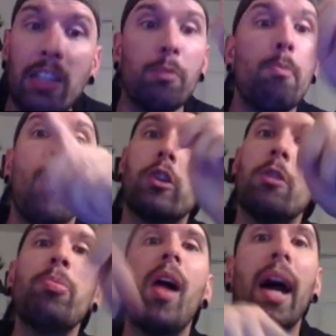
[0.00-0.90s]
It's
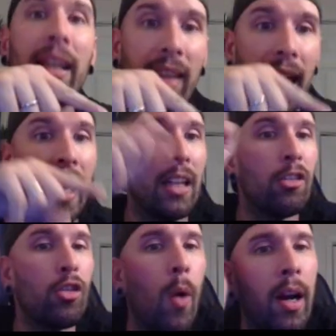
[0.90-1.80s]
multiplying to
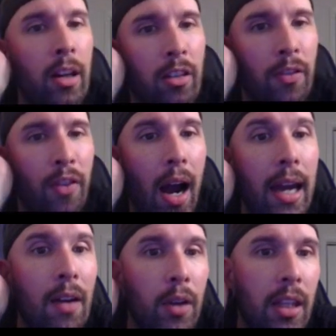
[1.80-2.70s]
n, so I'm going to
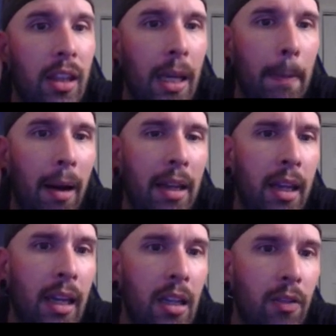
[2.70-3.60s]
divide everything by
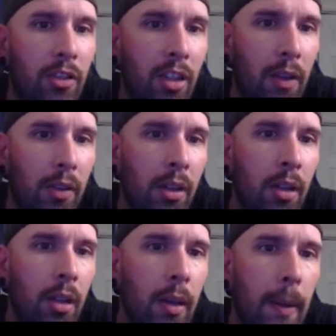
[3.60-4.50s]

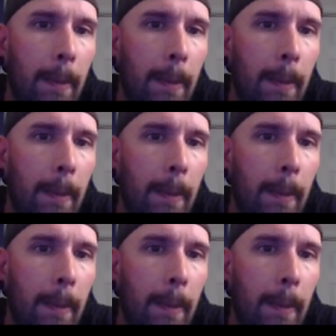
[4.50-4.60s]
-7.